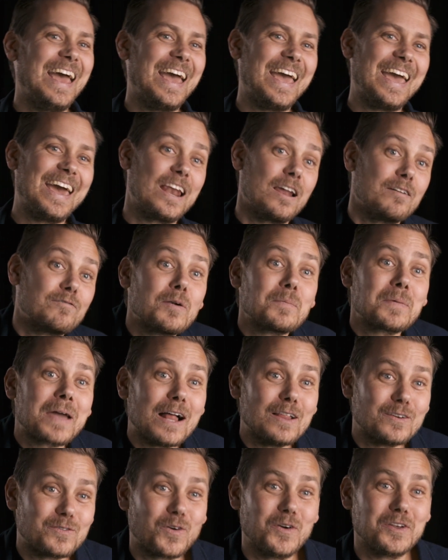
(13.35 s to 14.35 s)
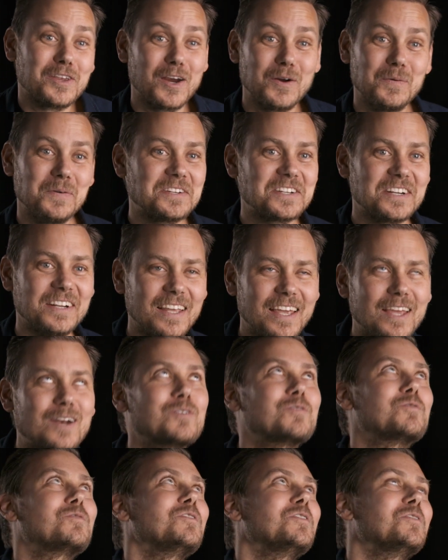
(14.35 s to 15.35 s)
And I'm from California originally, and
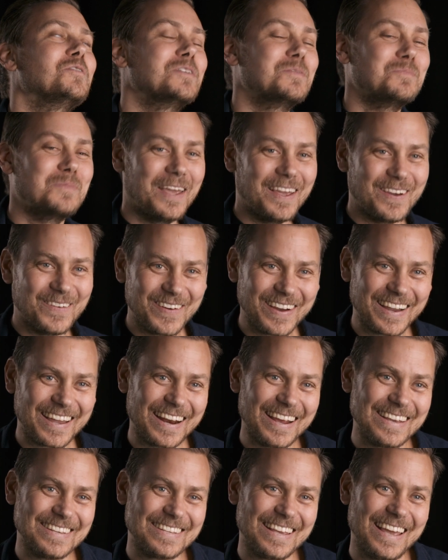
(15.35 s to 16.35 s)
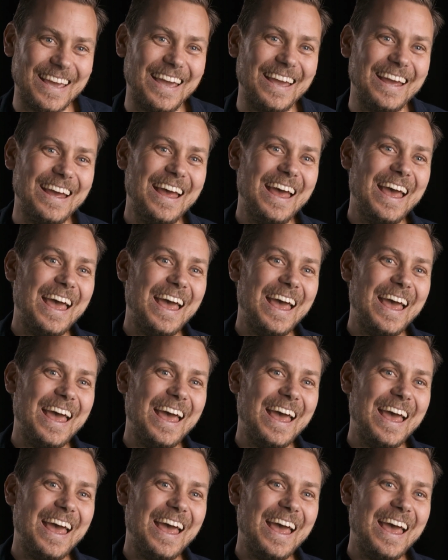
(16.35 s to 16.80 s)
it ruined me, what can I say?